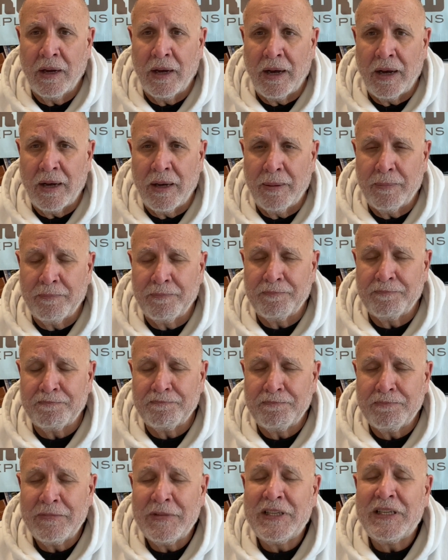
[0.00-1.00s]

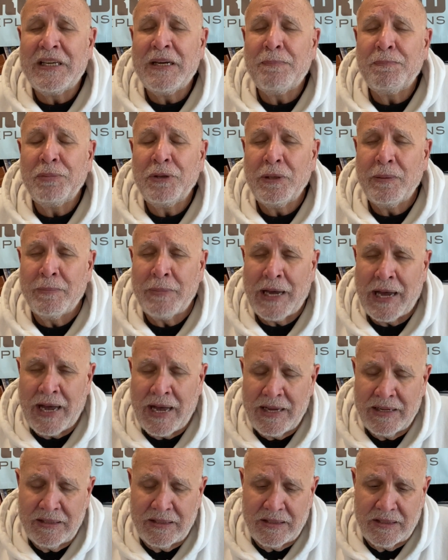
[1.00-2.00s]

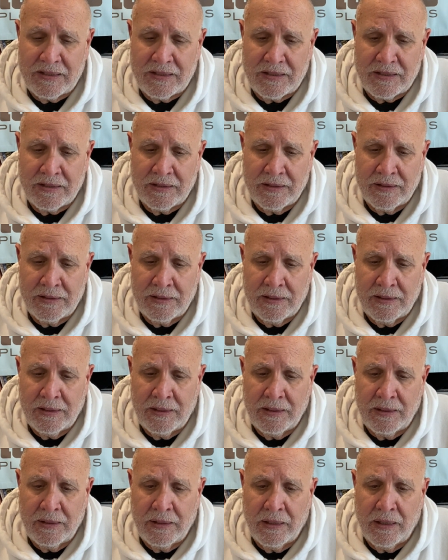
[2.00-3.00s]
Diplomats
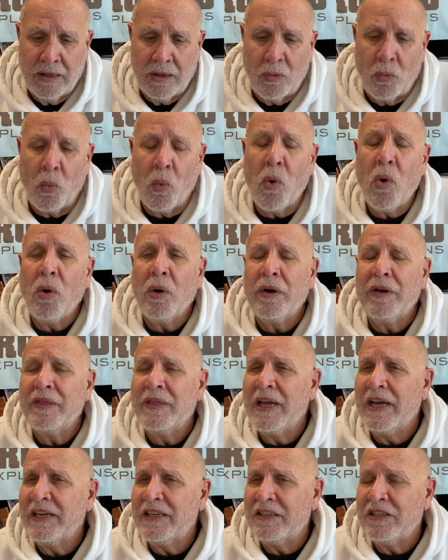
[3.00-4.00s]
warn
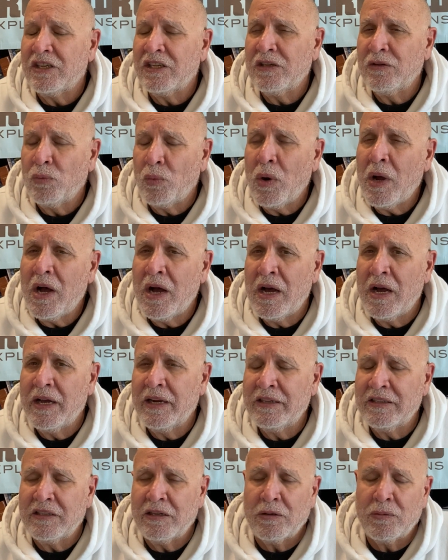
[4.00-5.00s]
that
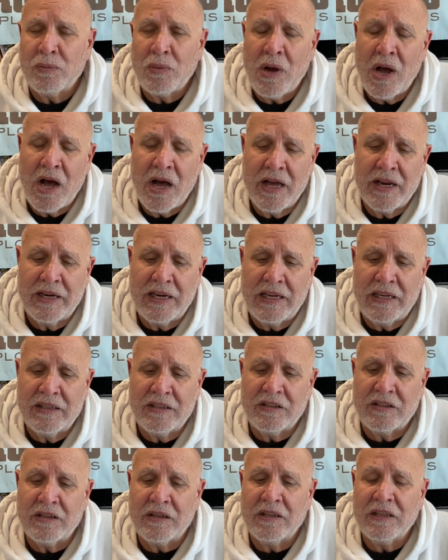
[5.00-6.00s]
Tehran
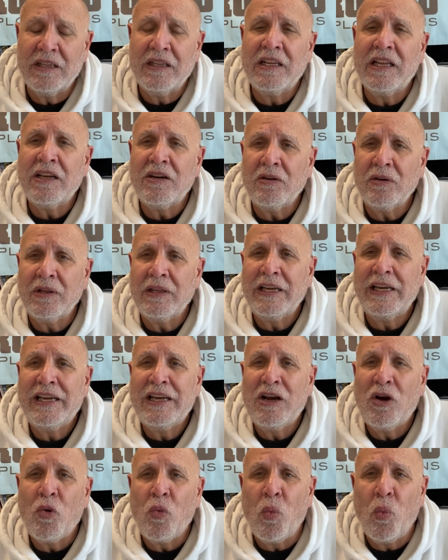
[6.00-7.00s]
is
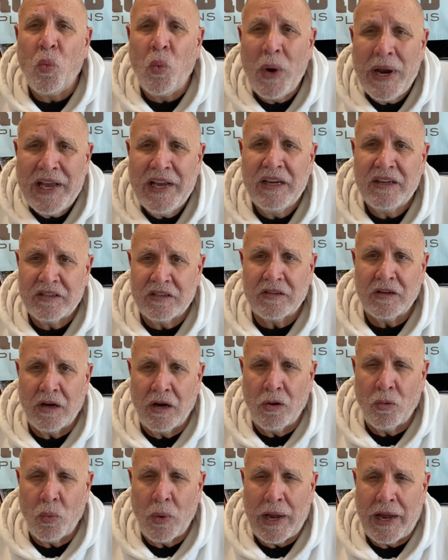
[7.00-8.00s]
literally weeks
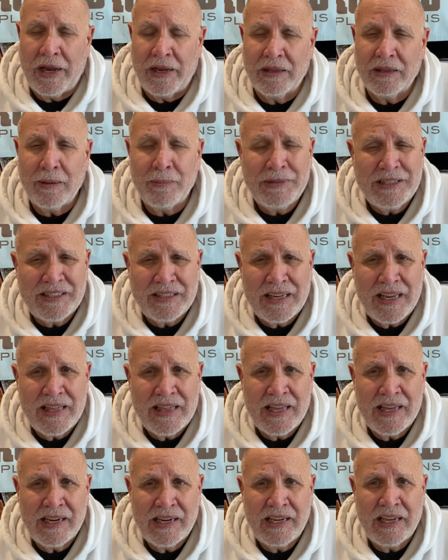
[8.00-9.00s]
away. Let me say
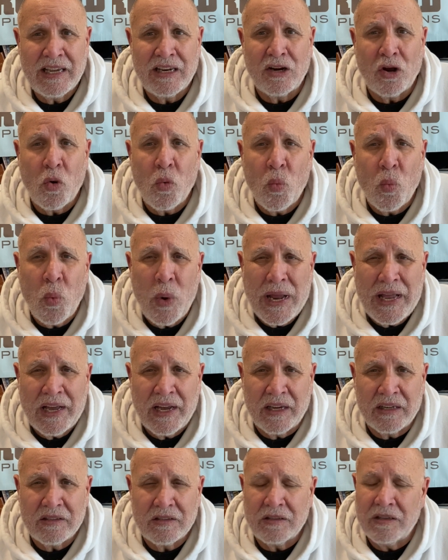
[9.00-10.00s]
that again,
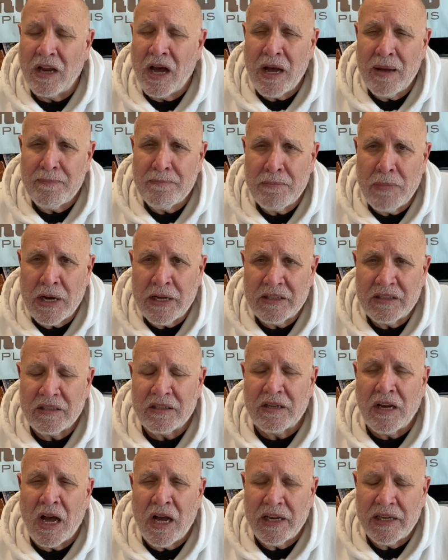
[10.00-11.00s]
weeks, not
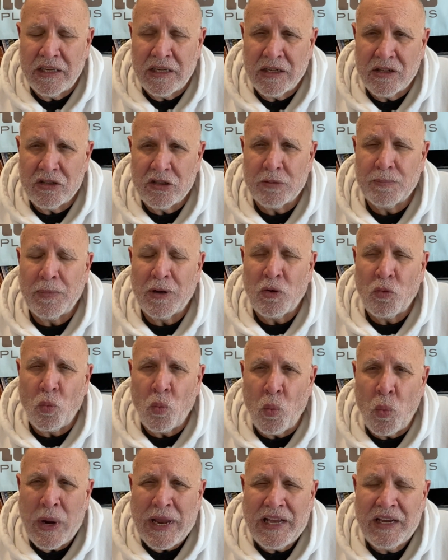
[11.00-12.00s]
months, not years, but
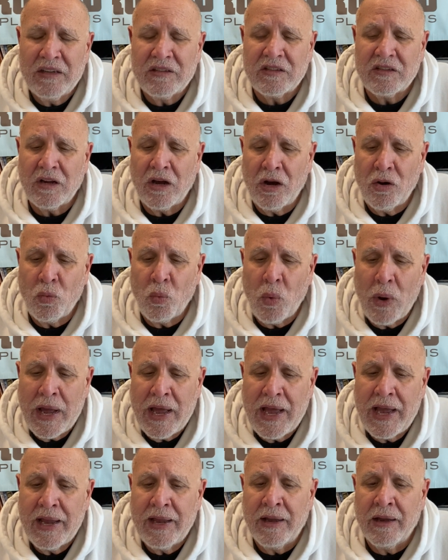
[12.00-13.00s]
weeks
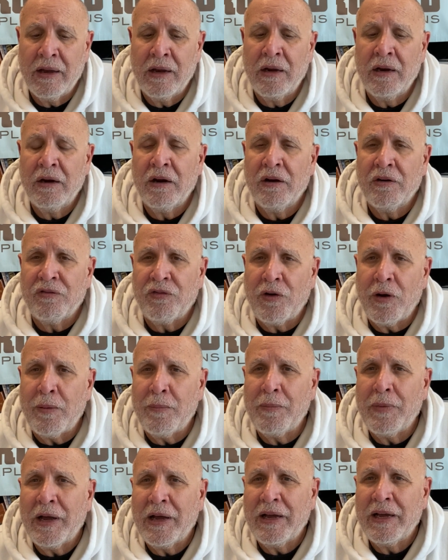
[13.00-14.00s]
away
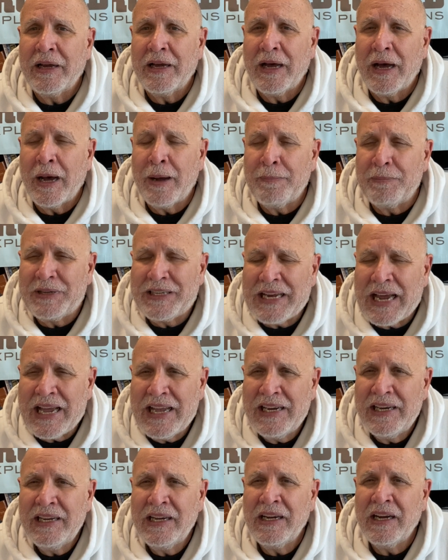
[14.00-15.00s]
from
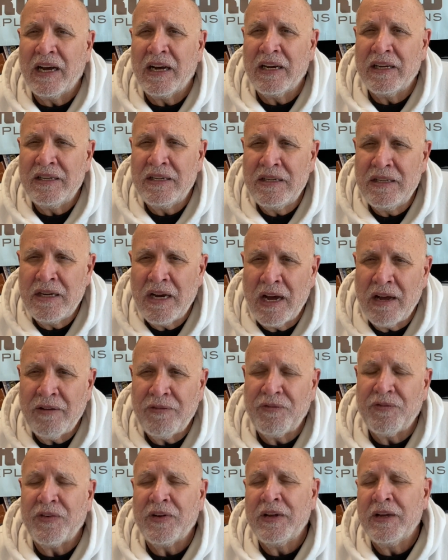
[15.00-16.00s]
obtaining
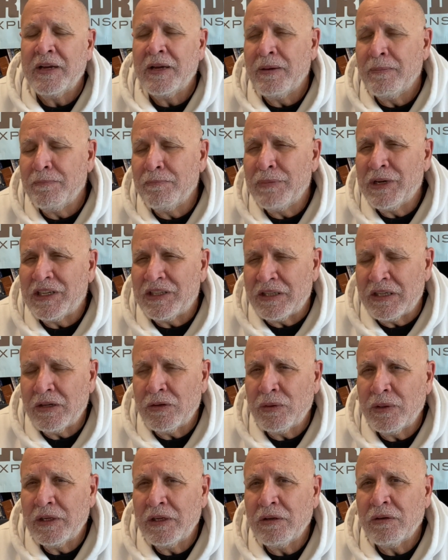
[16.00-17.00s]
enough
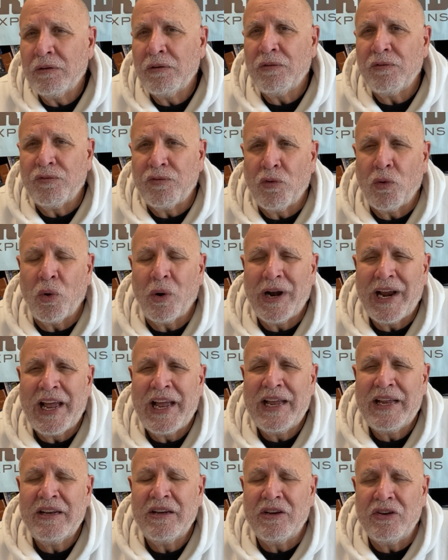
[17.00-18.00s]
material for
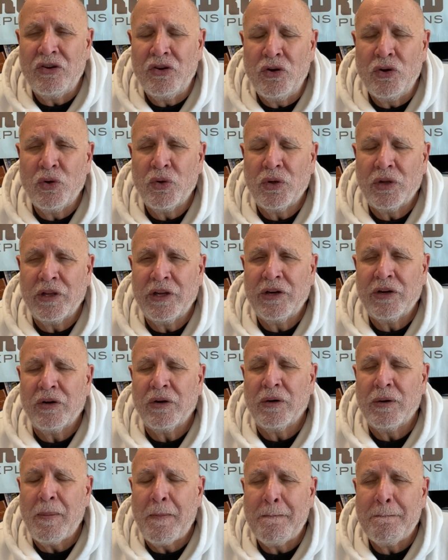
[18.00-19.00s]
a
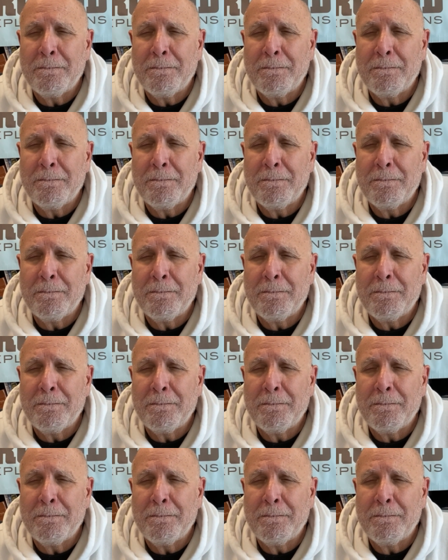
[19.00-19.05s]
nuclear